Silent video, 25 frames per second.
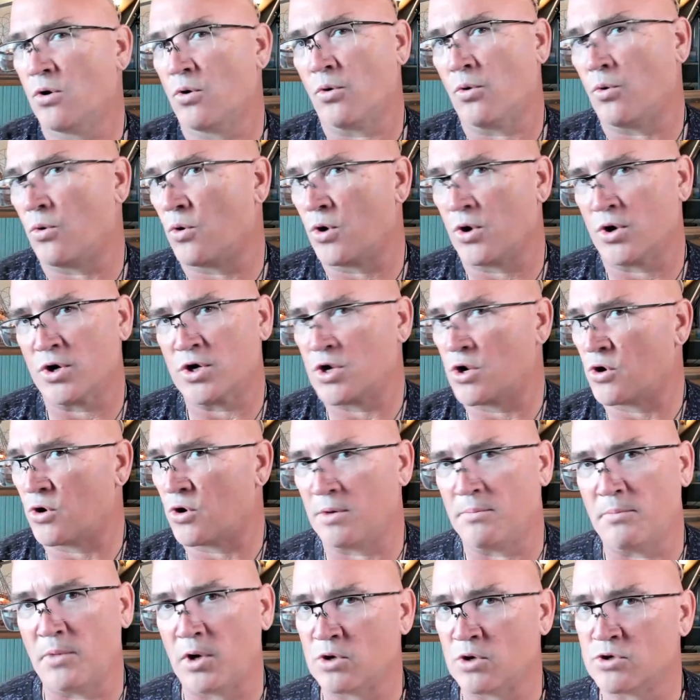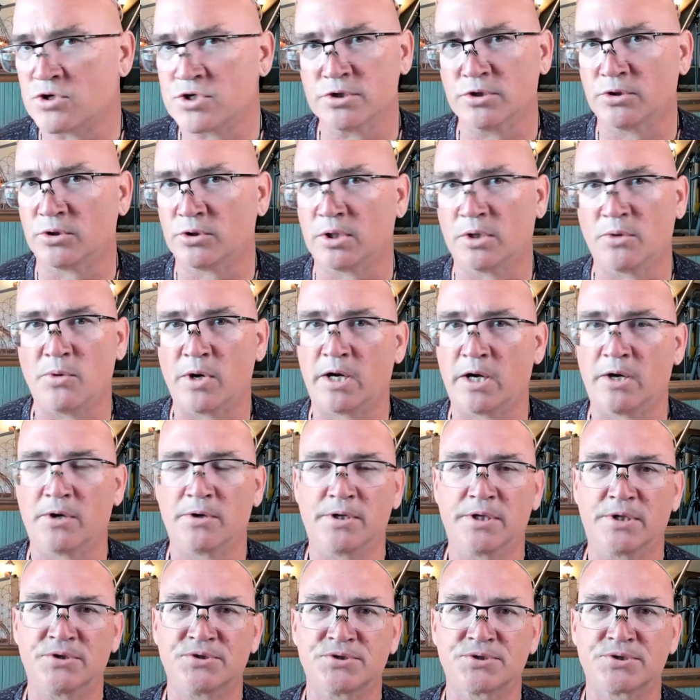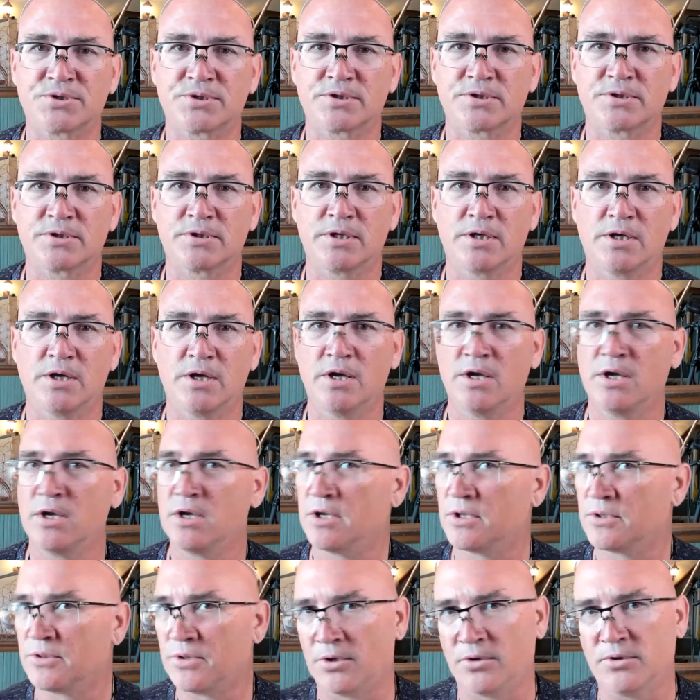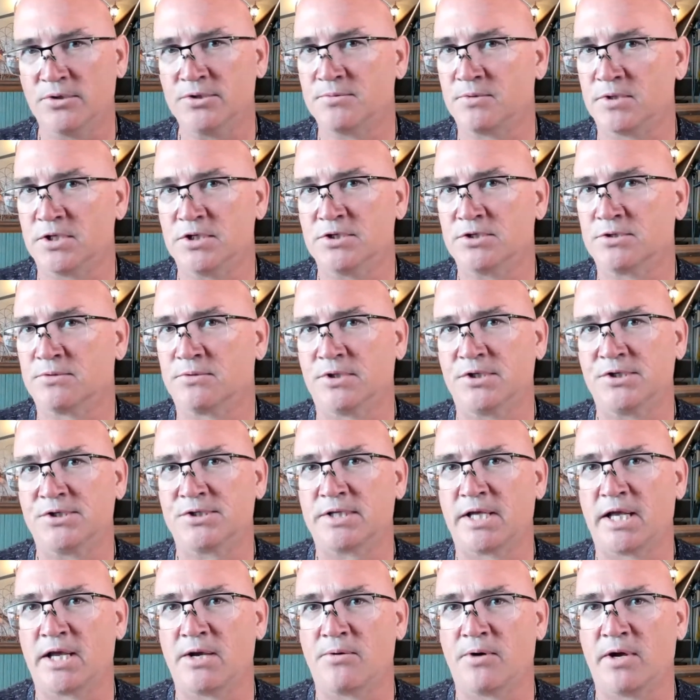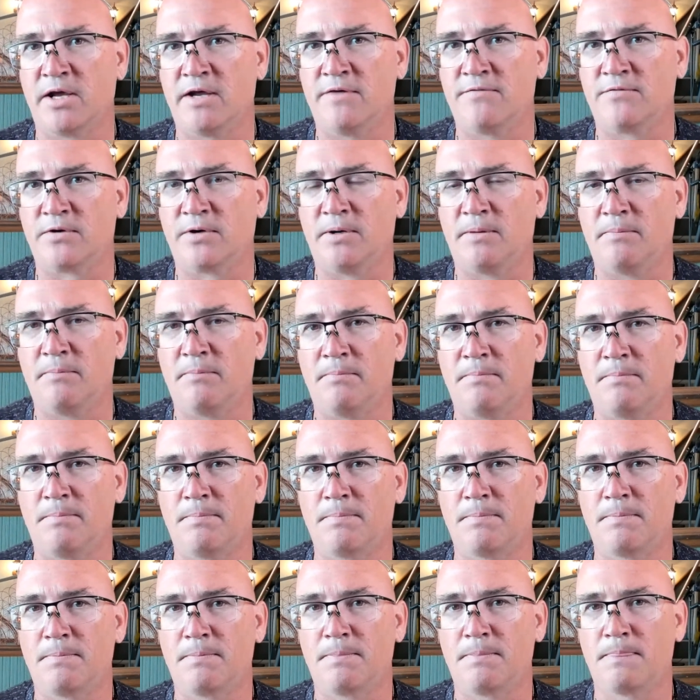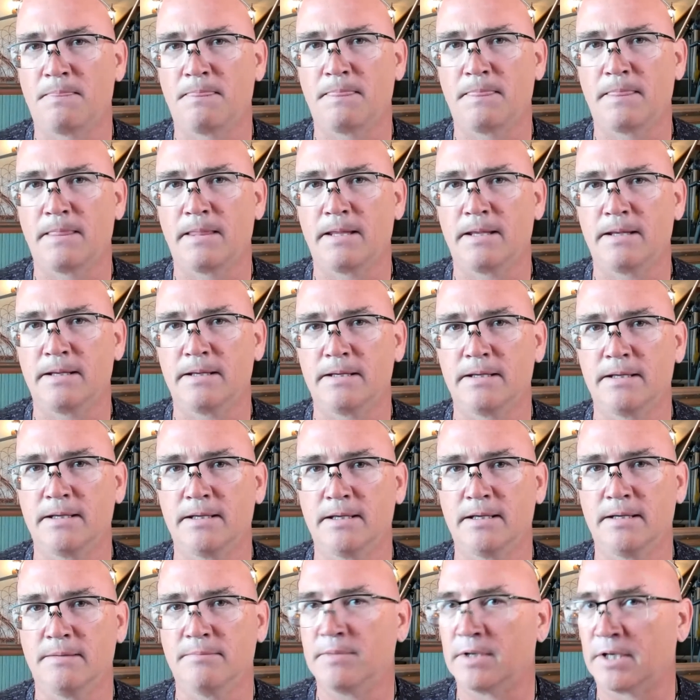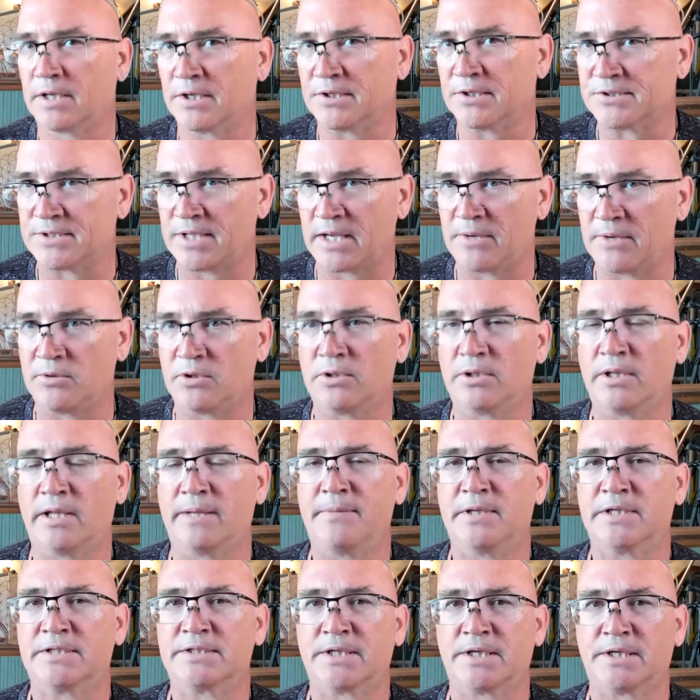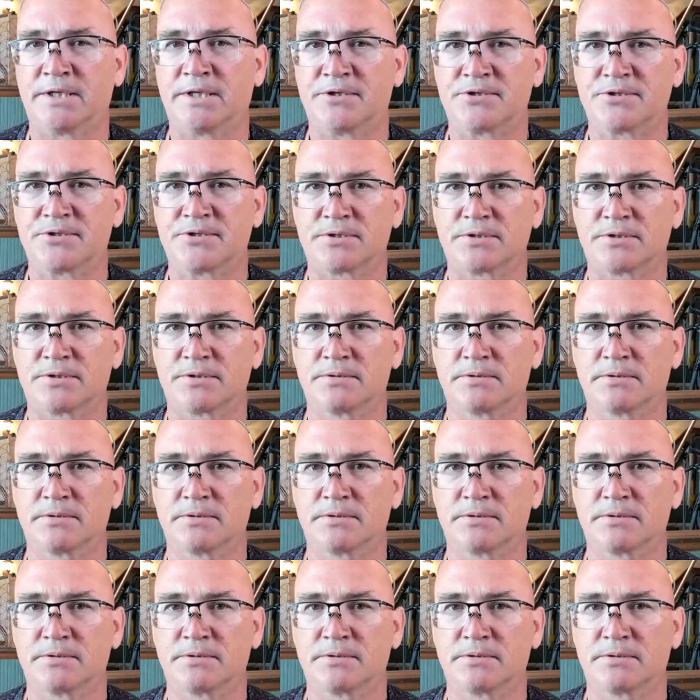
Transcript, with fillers: or your emotional awareness. Those we just want to stay away from because they will limit us.